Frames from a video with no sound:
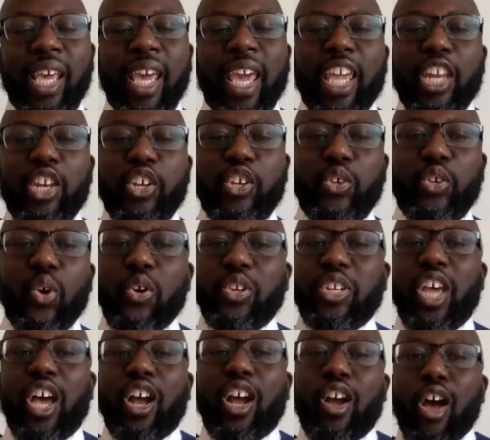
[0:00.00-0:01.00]
In
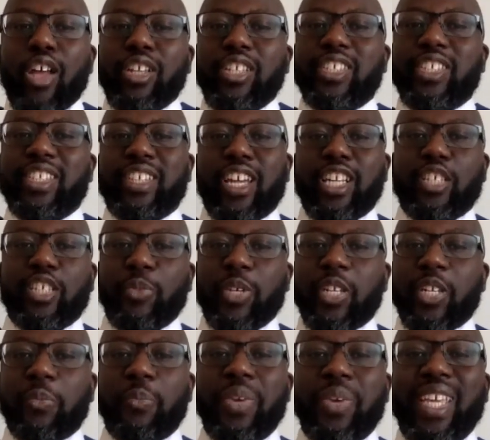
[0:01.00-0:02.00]
short, God's
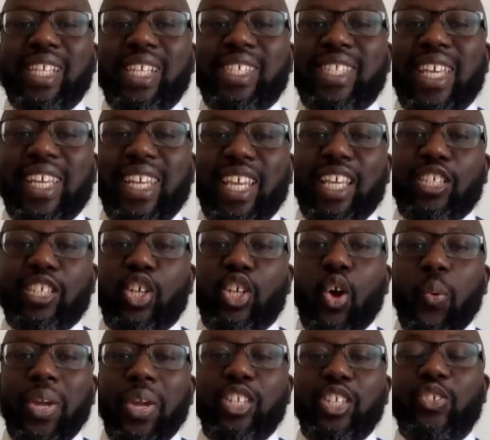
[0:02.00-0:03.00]
judgment means that he is
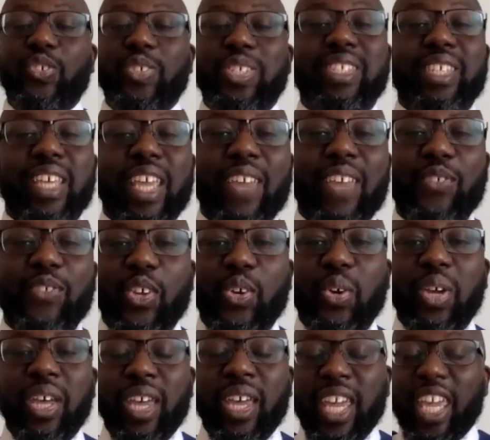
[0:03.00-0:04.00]
going to save
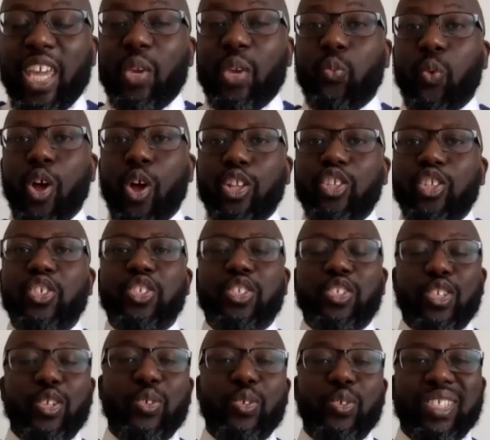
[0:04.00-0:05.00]
you. He wants
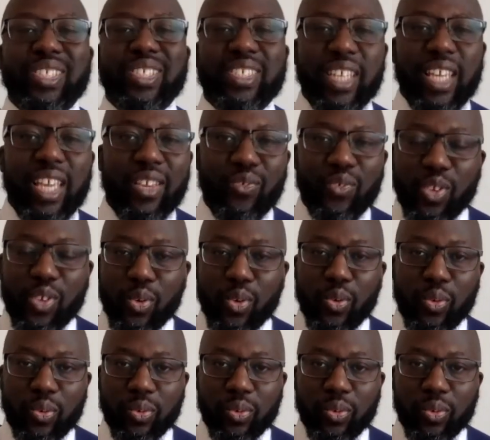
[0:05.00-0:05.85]
to save you.